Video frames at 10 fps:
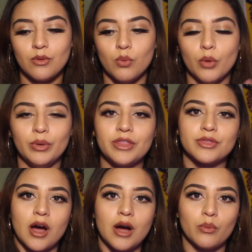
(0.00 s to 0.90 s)
what we
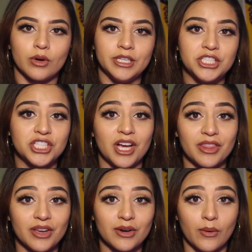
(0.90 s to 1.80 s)
thought were each
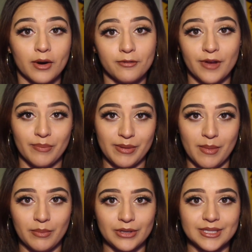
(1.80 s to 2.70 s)
other or family
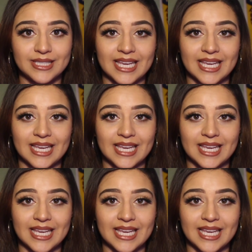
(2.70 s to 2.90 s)
members